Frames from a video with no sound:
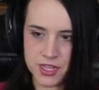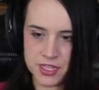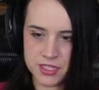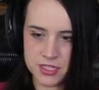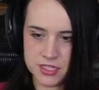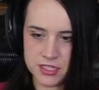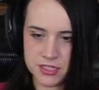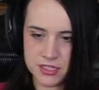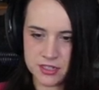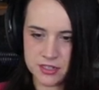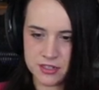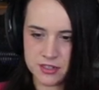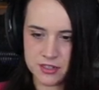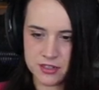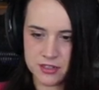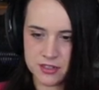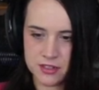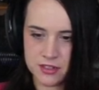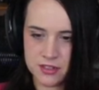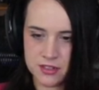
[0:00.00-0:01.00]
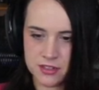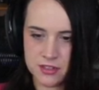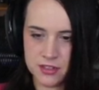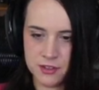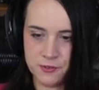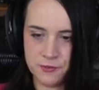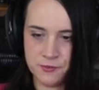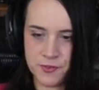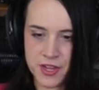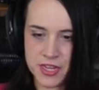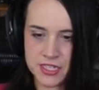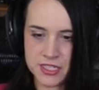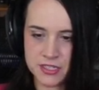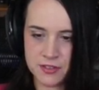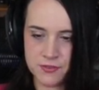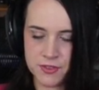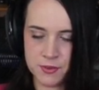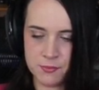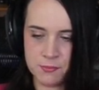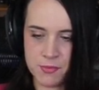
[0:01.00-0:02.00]
face. The
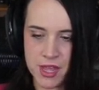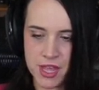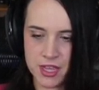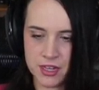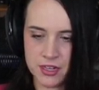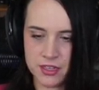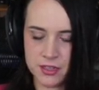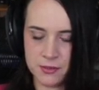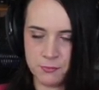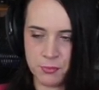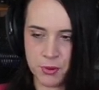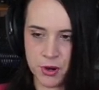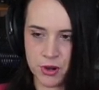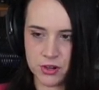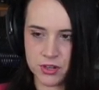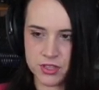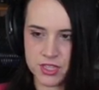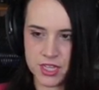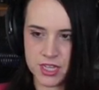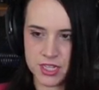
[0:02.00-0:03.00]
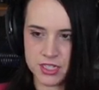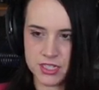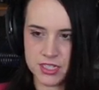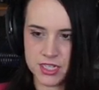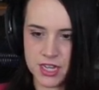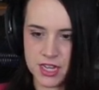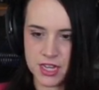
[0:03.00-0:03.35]
face of the man in the park that